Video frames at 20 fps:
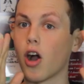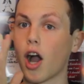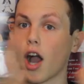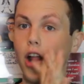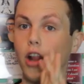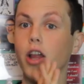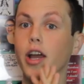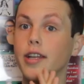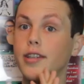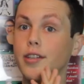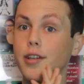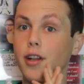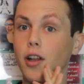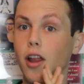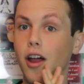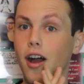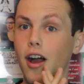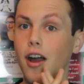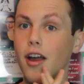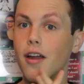I liked it a
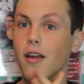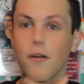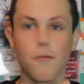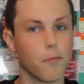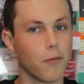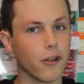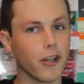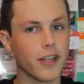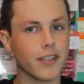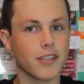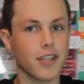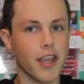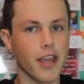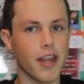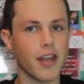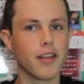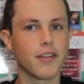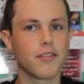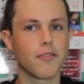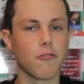lot, but let's
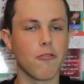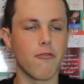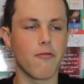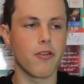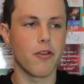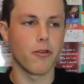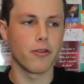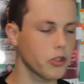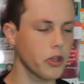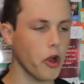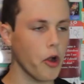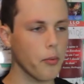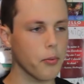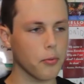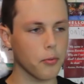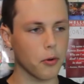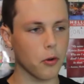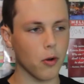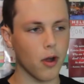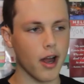get into the review.
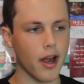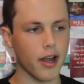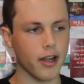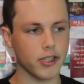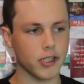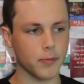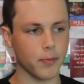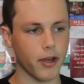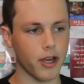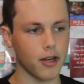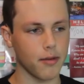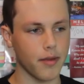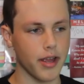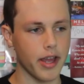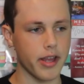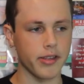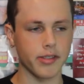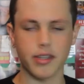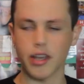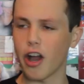Tobey Maguire,
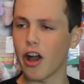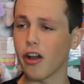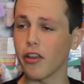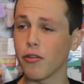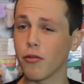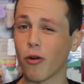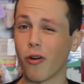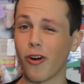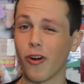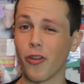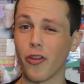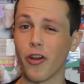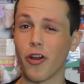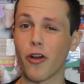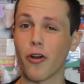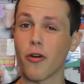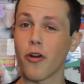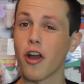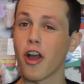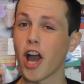Spider-Man's, uh, you all
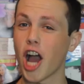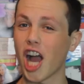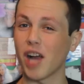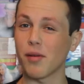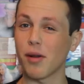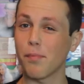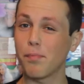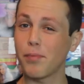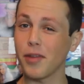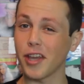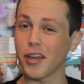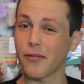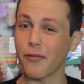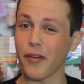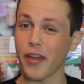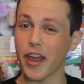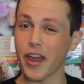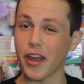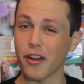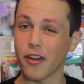know, I'm a big
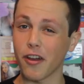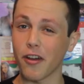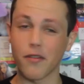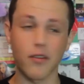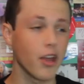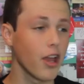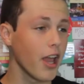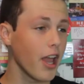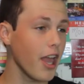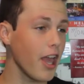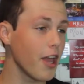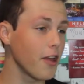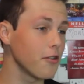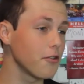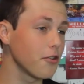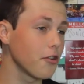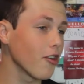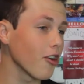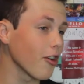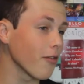fan of.
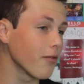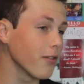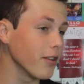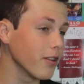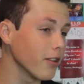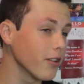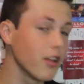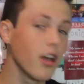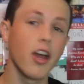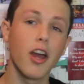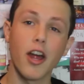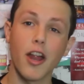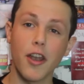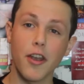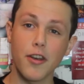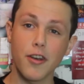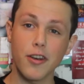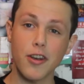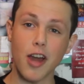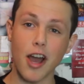Andrew Garfield,
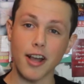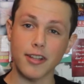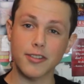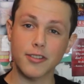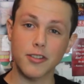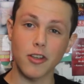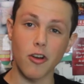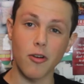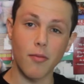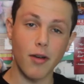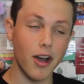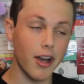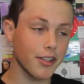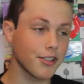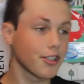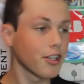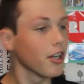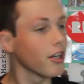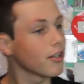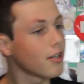not so
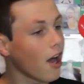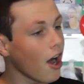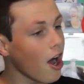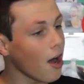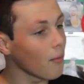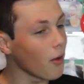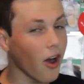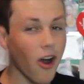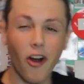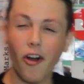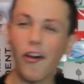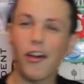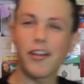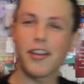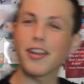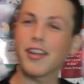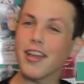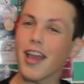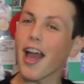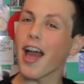much. Tom
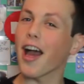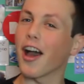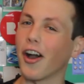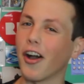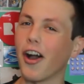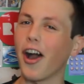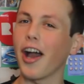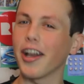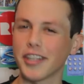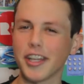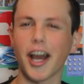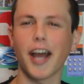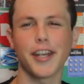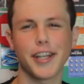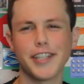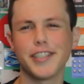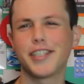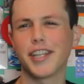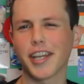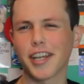Holland, yeah, I, I
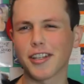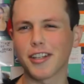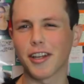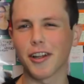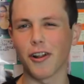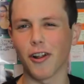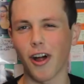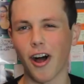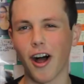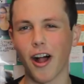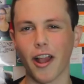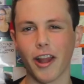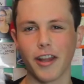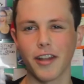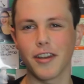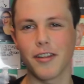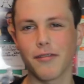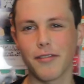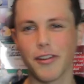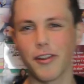can dig a little
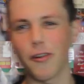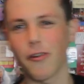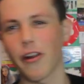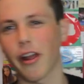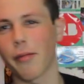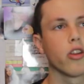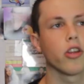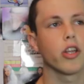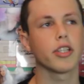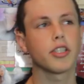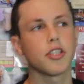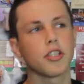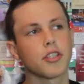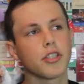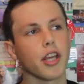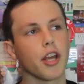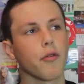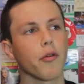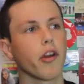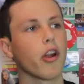Holland, if you know what I mean. Let's
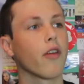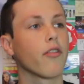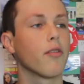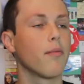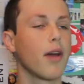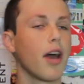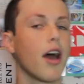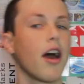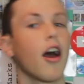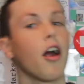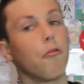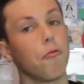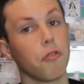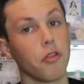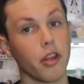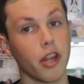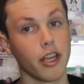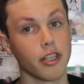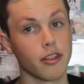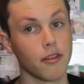just say right off the bat, I
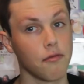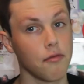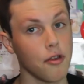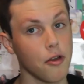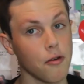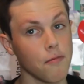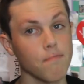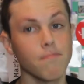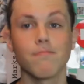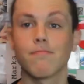really like the film.